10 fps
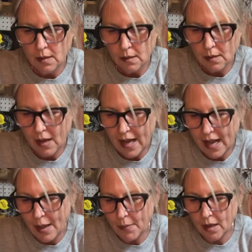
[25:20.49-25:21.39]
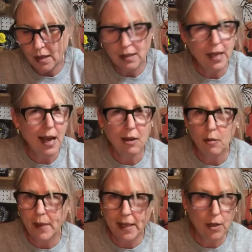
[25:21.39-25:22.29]
So I'm not going to
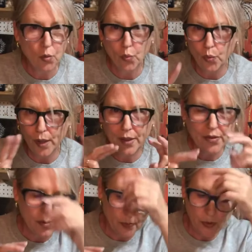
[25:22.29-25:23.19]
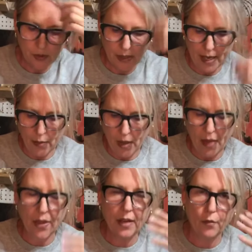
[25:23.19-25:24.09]
tackle making wreaths per se. When I
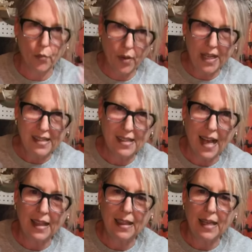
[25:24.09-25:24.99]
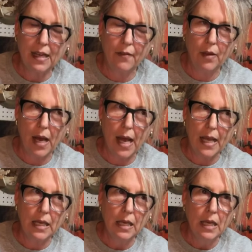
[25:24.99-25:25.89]
think of wreaths, I think of
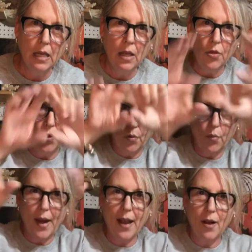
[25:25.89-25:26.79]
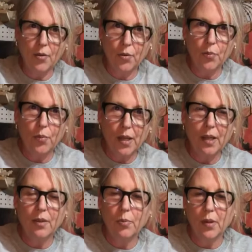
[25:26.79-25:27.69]
like the round
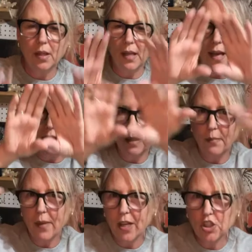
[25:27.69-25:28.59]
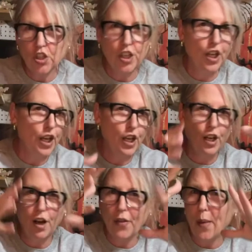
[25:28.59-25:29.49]
wreath with like the mesh in it
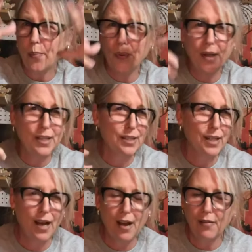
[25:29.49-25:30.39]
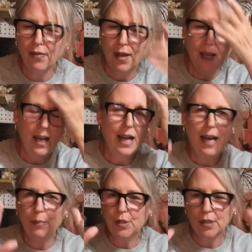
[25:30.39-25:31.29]
and all that pretty stuff.
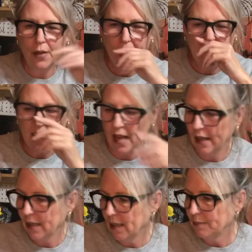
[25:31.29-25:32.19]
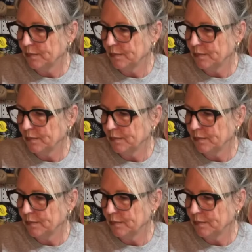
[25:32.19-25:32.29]
I'm just not that talented.